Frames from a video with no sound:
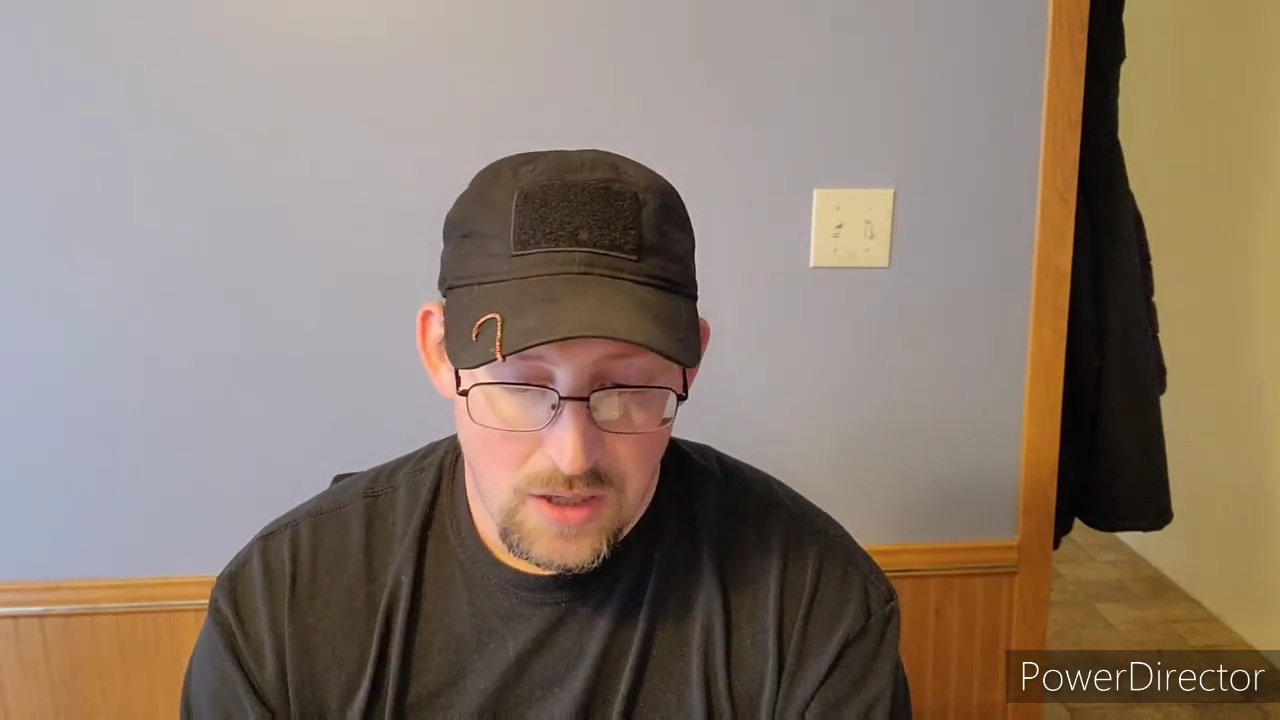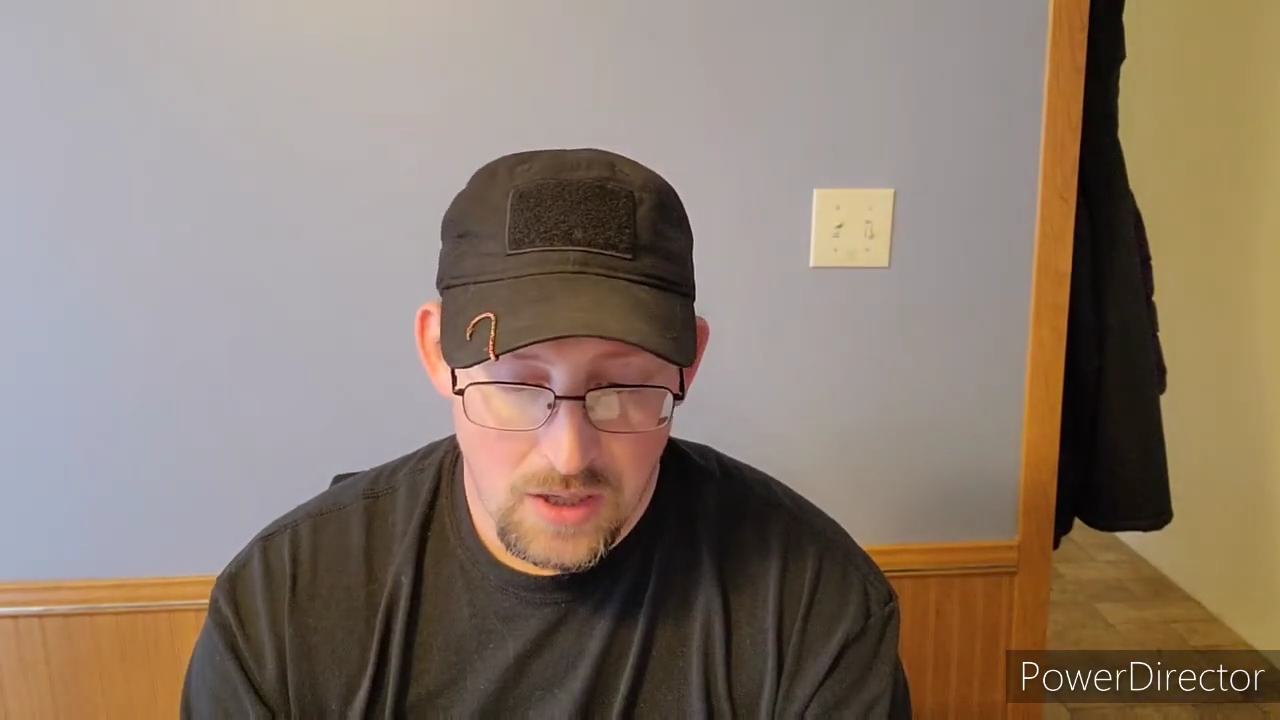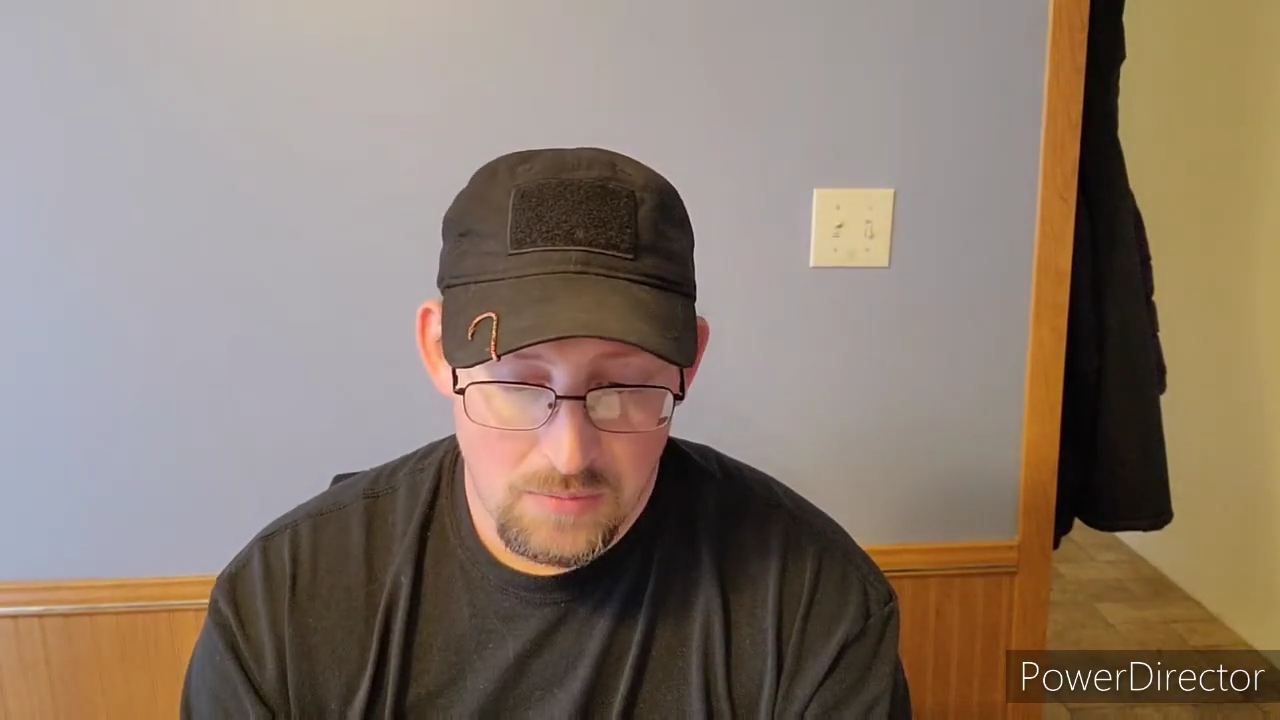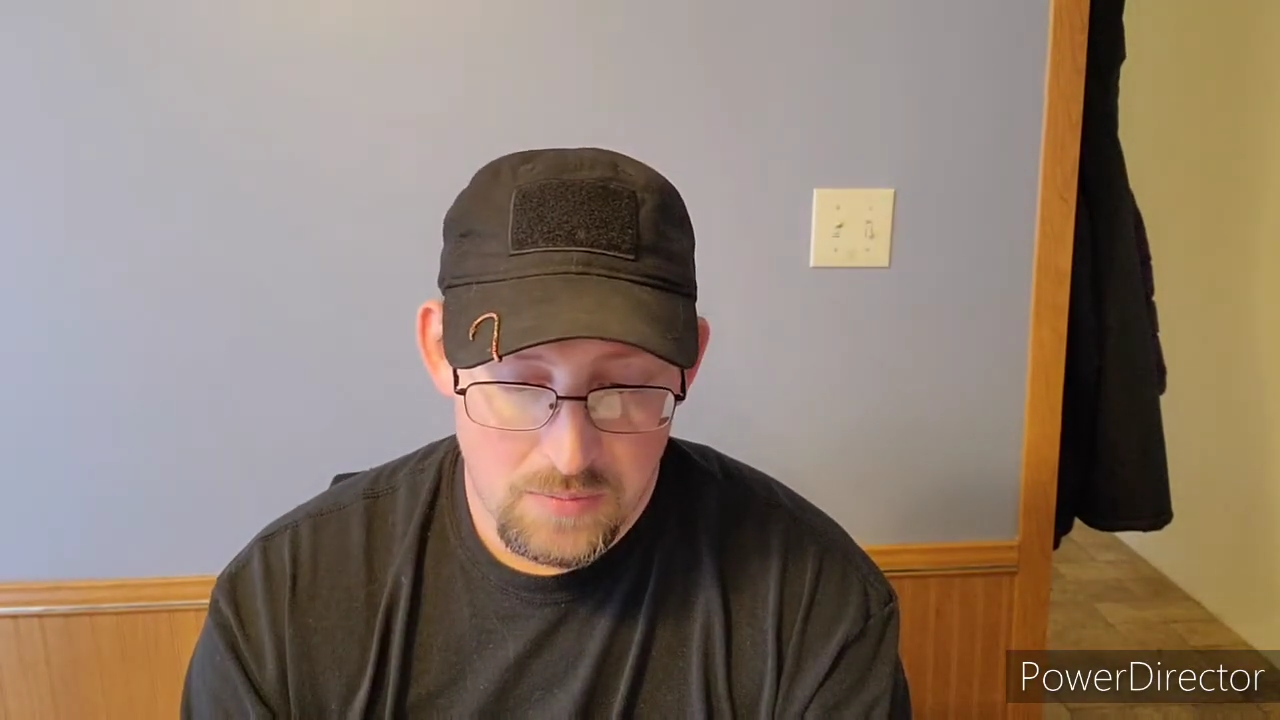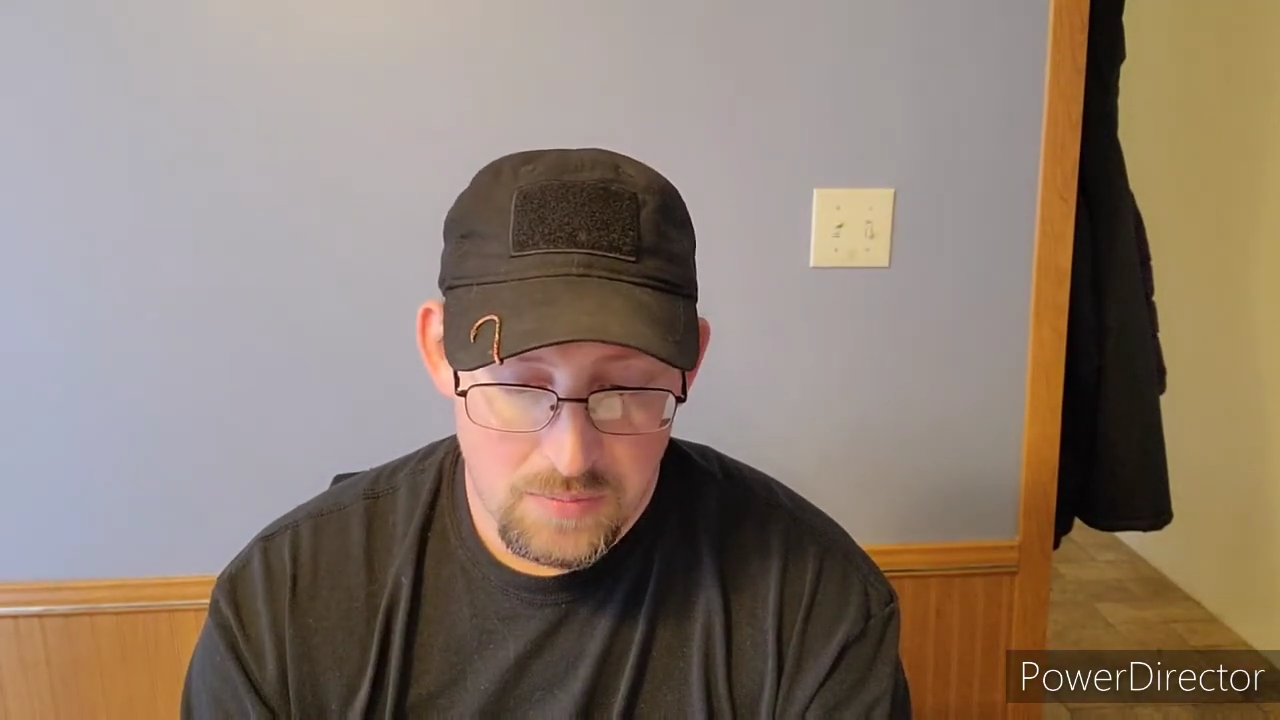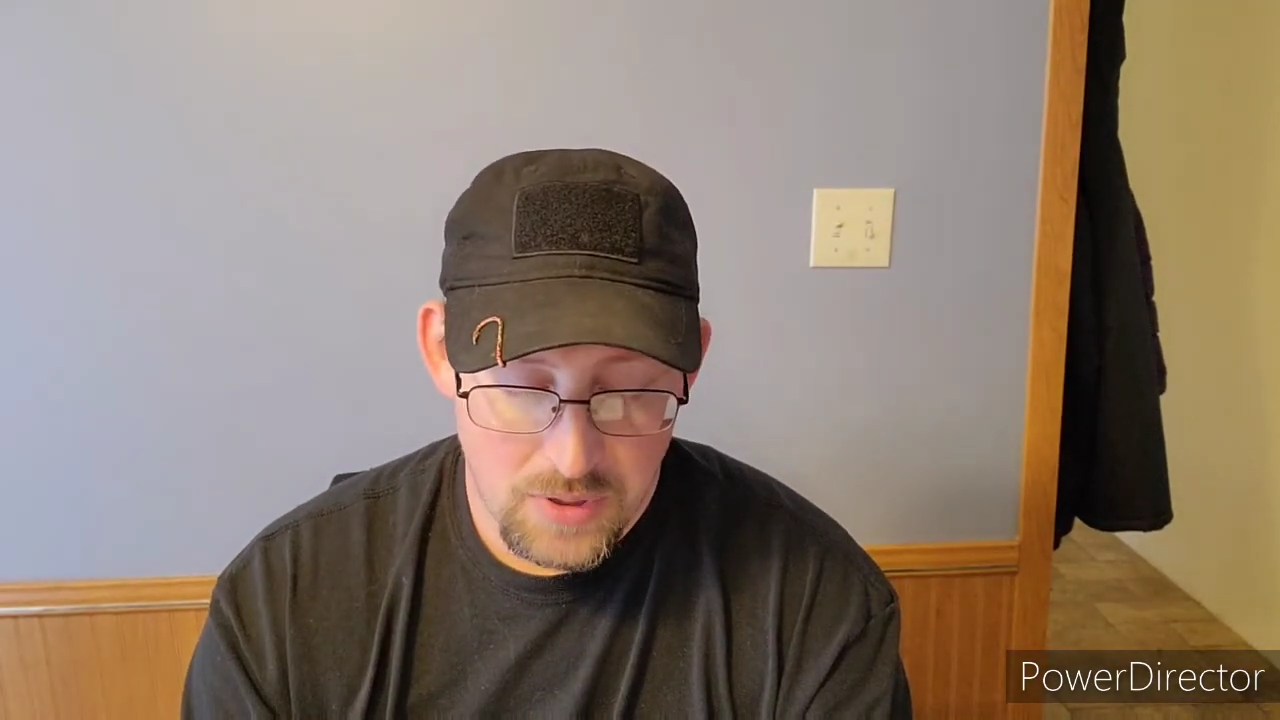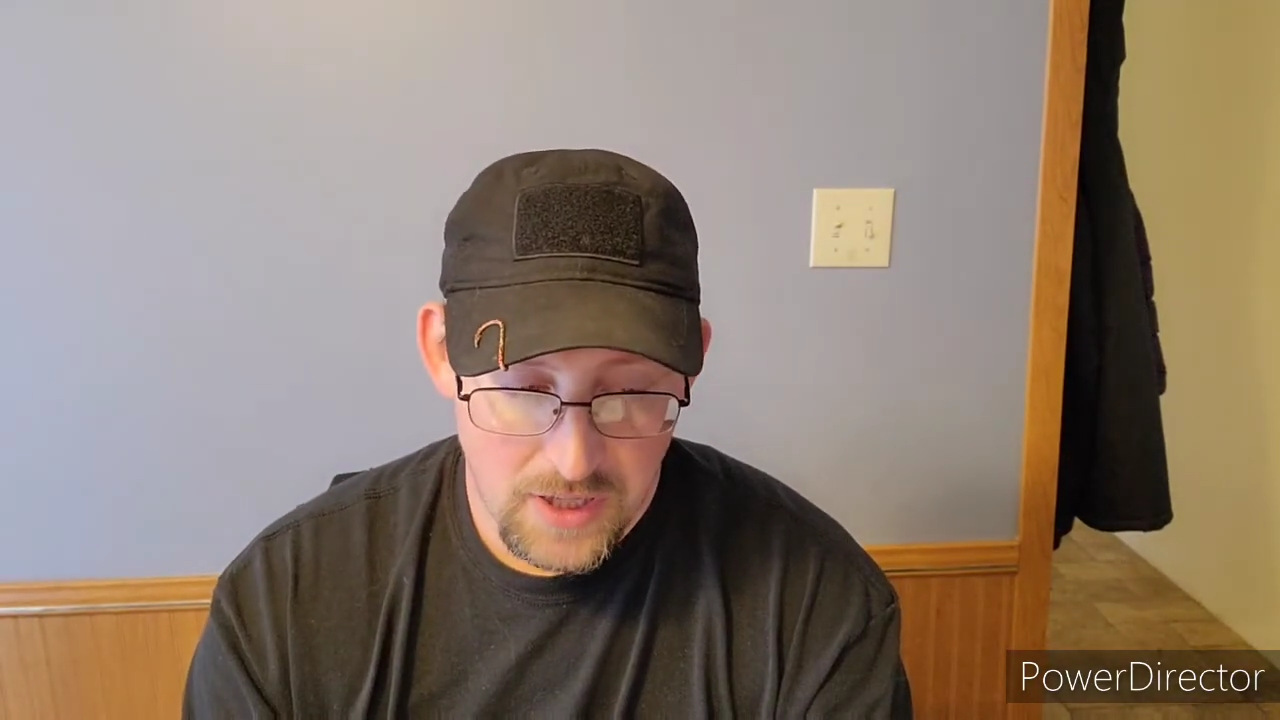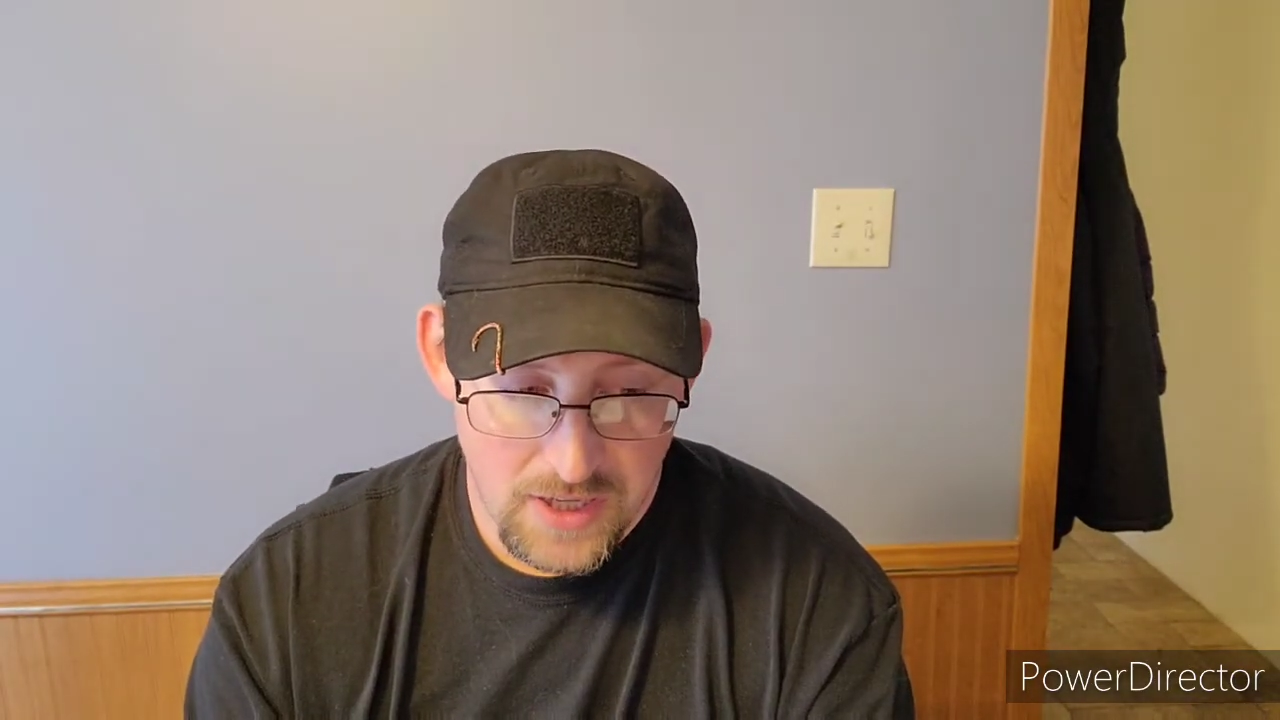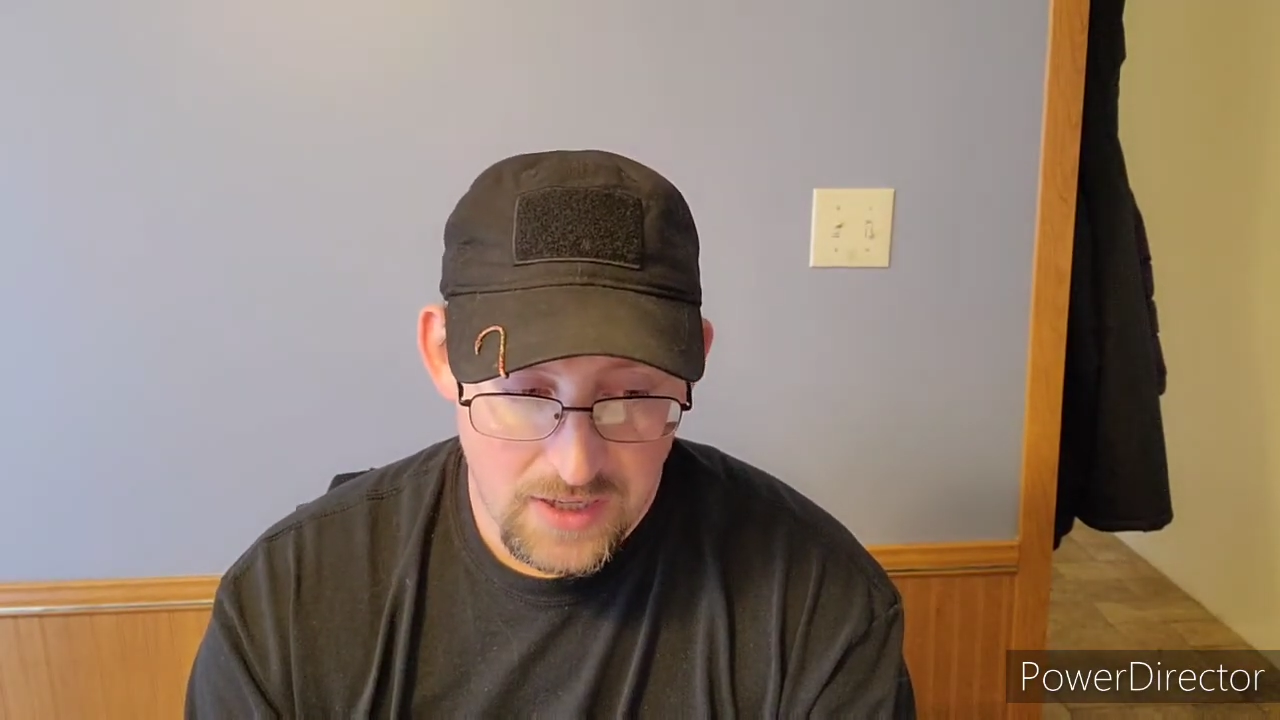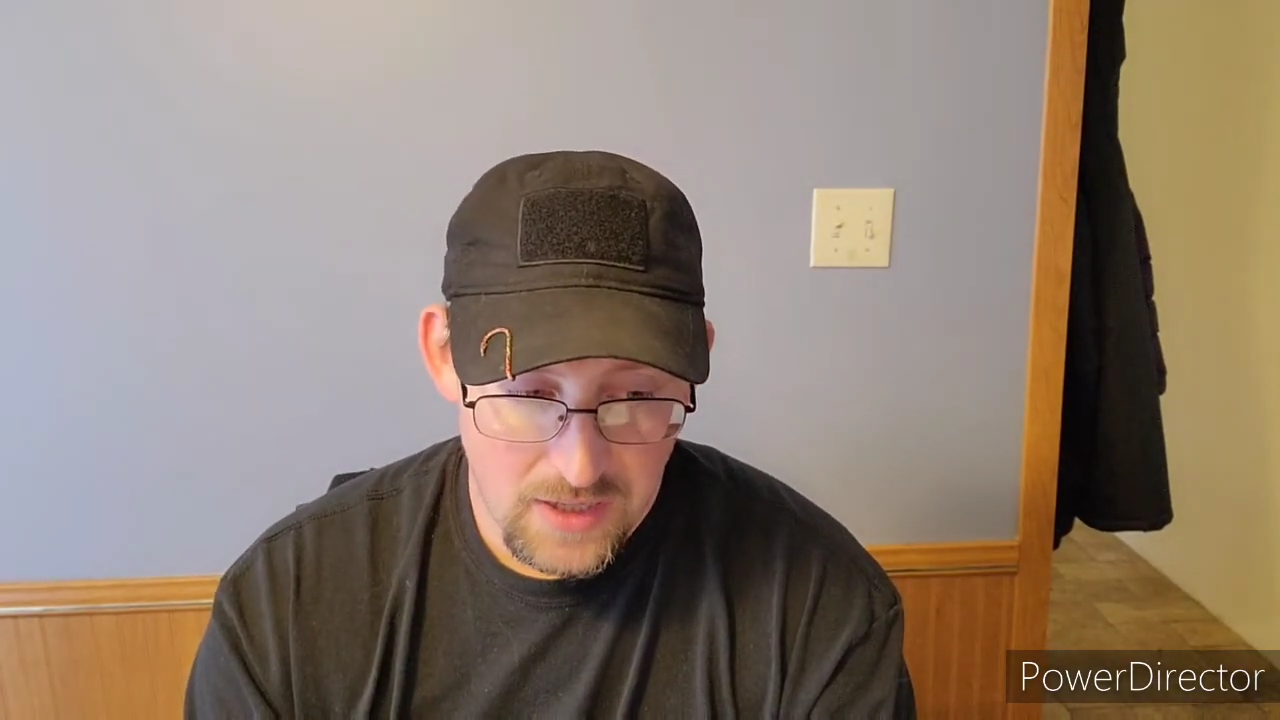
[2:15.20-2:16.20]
I'm planning